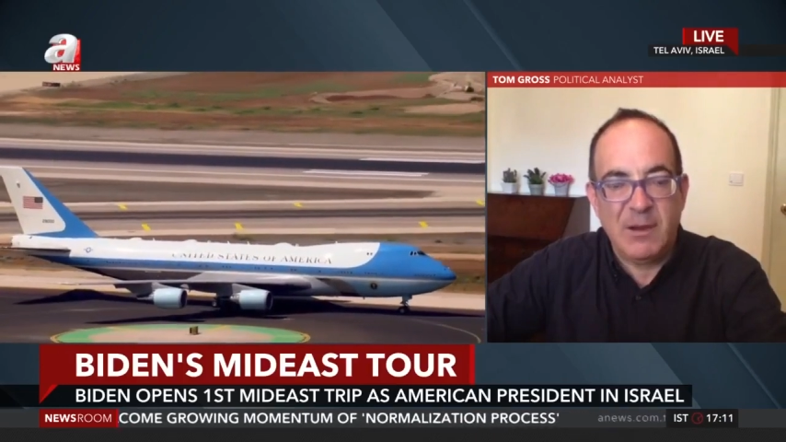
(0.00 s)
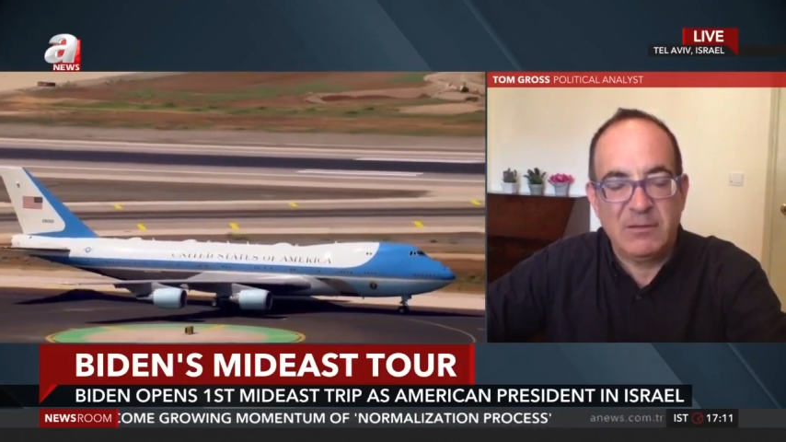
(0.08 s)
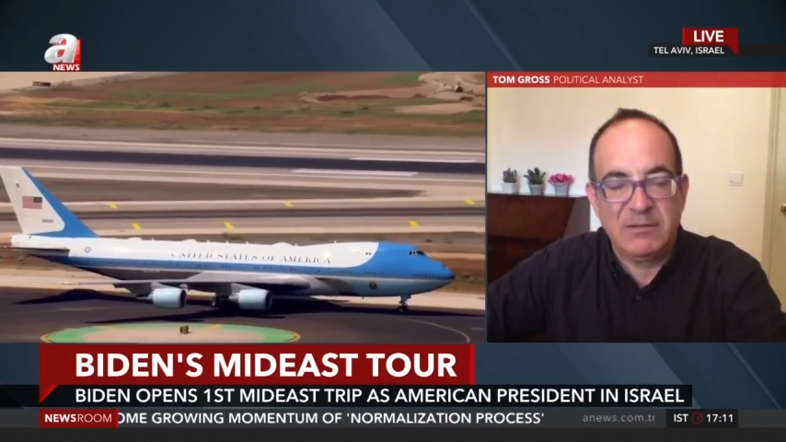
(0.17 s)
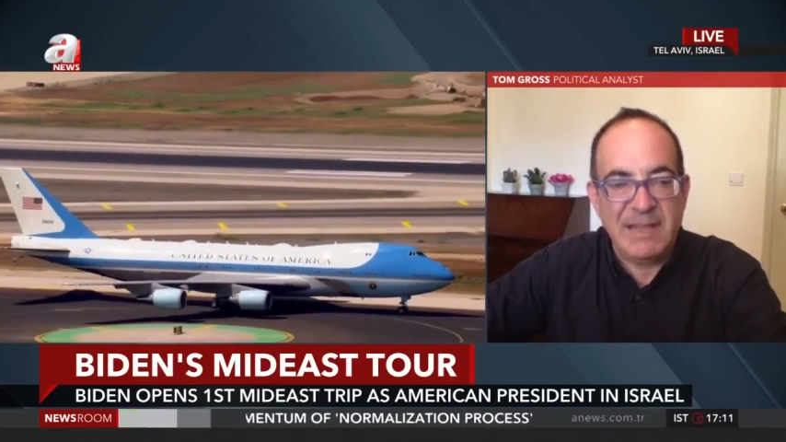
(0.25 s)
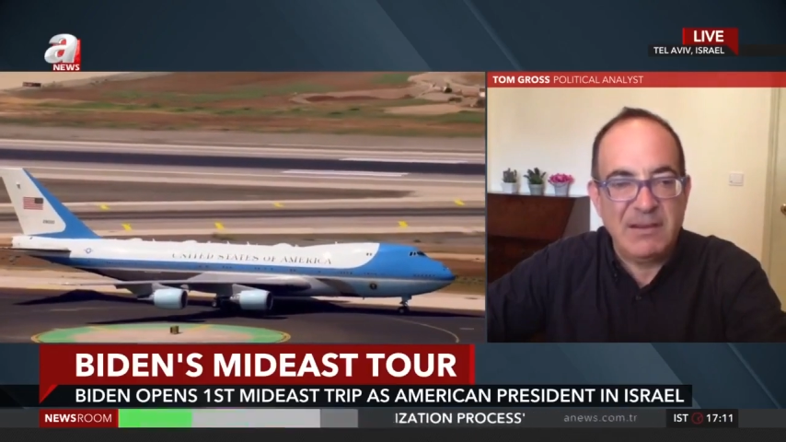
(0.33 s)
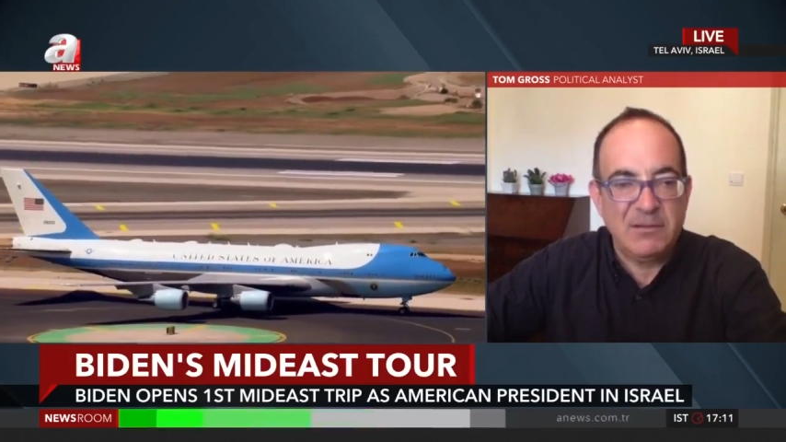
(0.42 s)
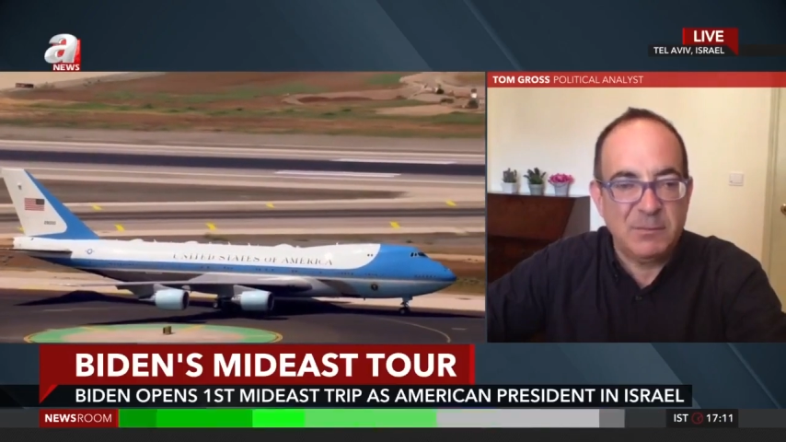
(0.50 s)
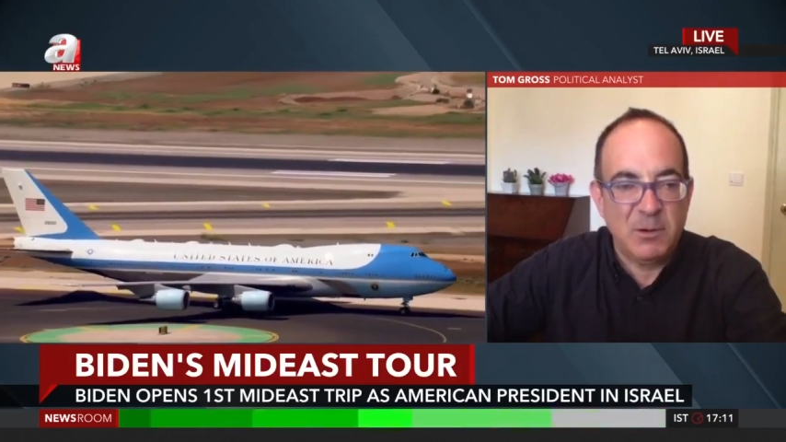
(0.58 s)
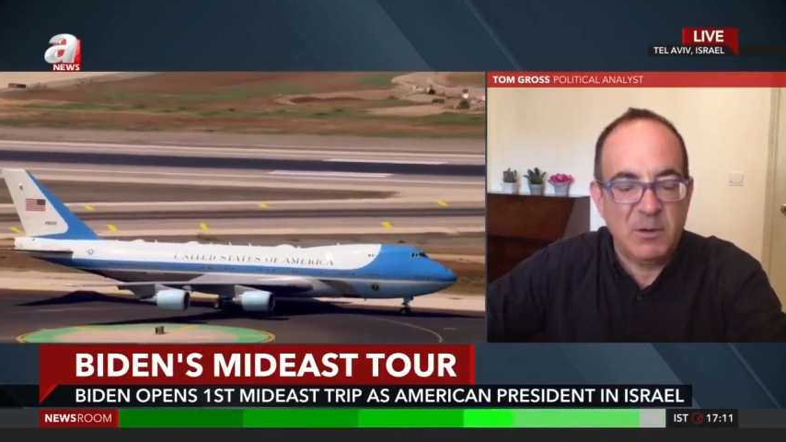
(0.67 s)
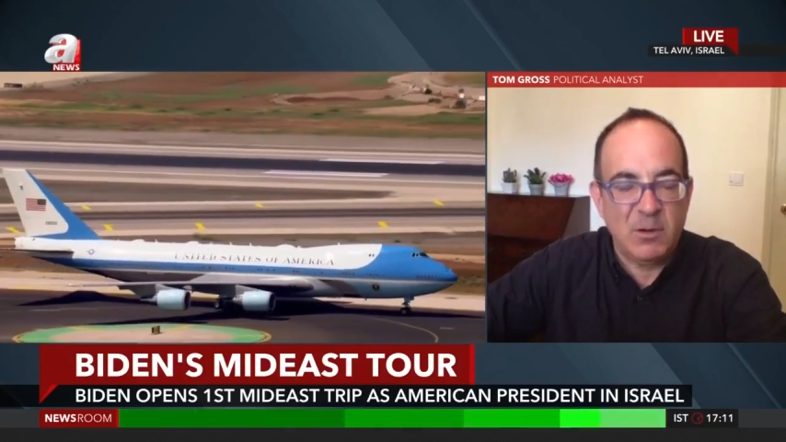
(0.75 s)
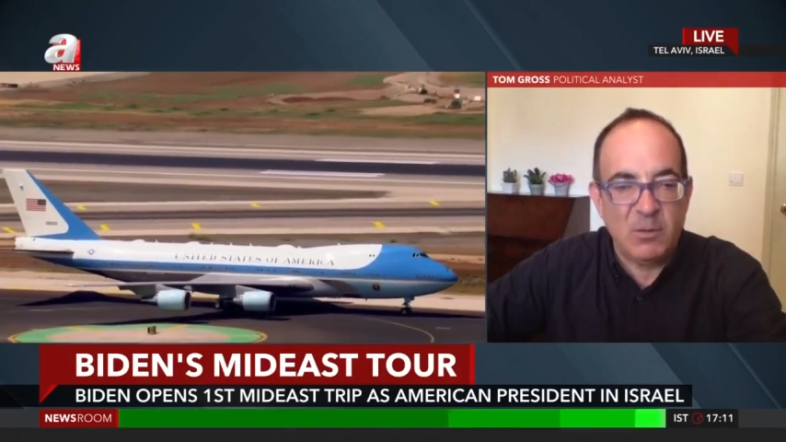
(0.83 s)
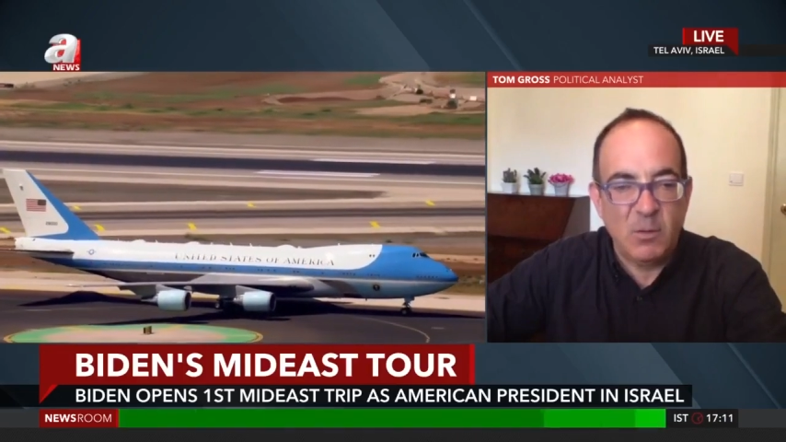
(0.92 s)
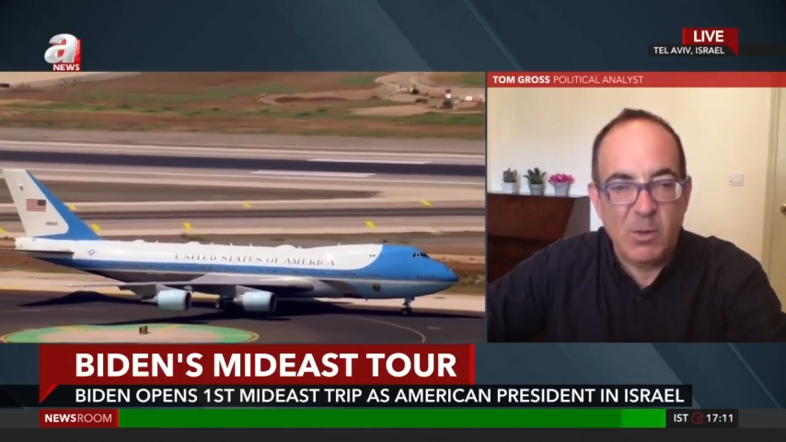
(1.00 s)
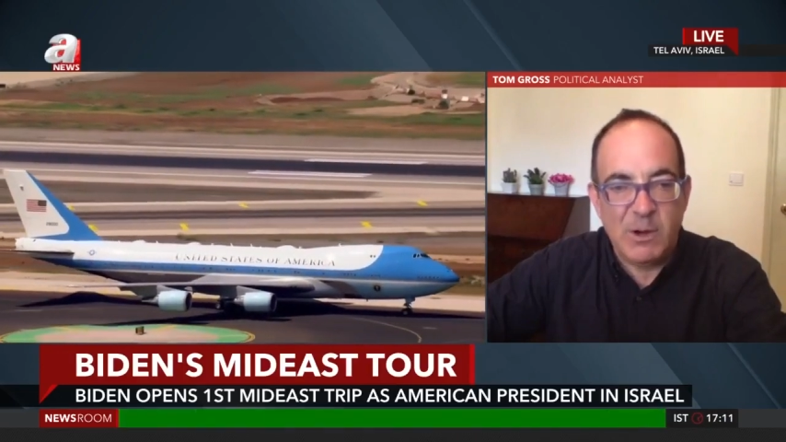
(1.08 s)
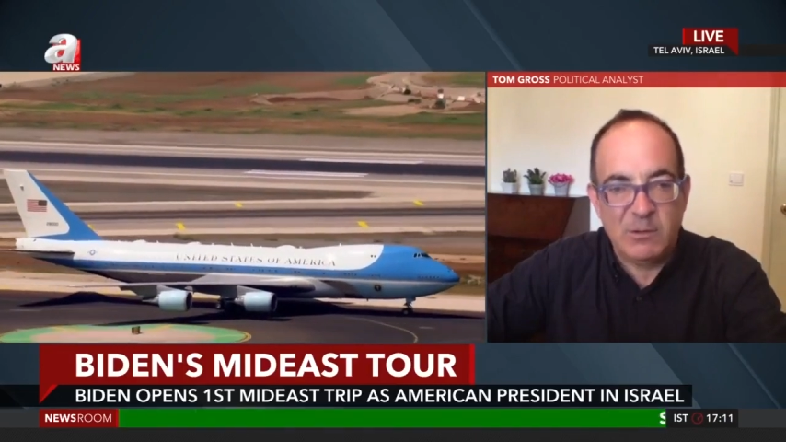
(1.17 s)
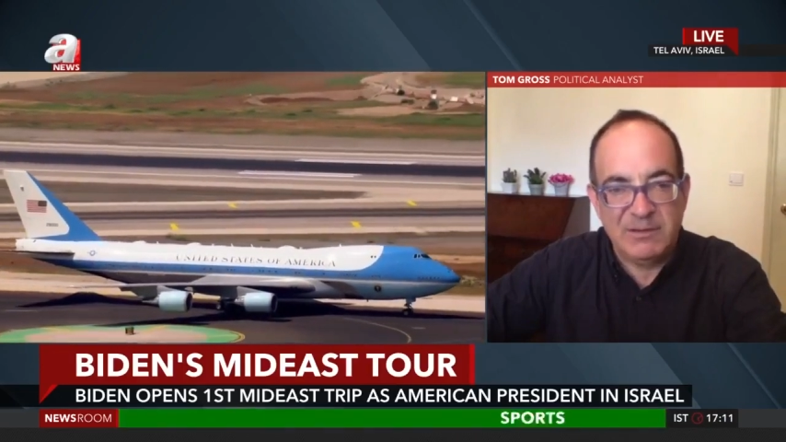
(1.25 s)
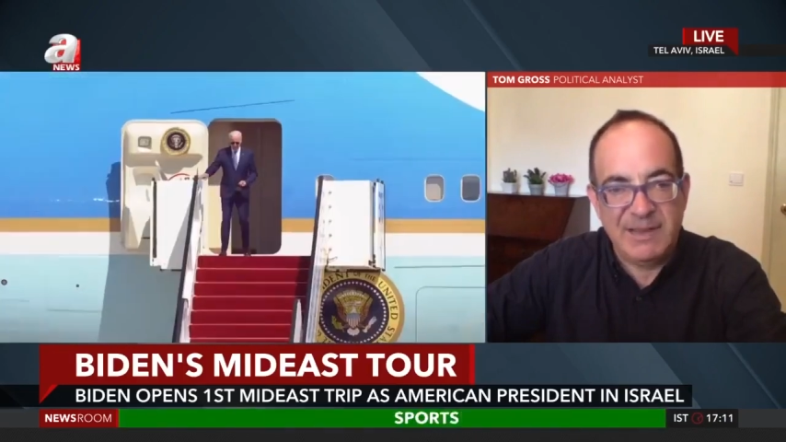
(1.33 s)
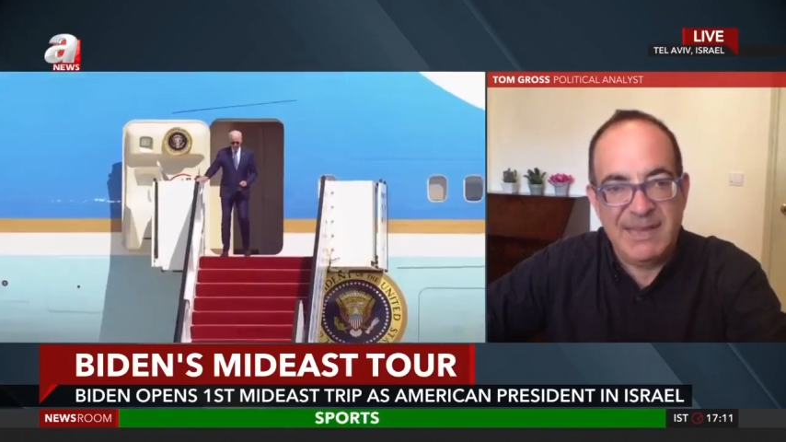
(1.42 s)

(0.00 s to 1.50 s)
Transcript: they are statesmen on the world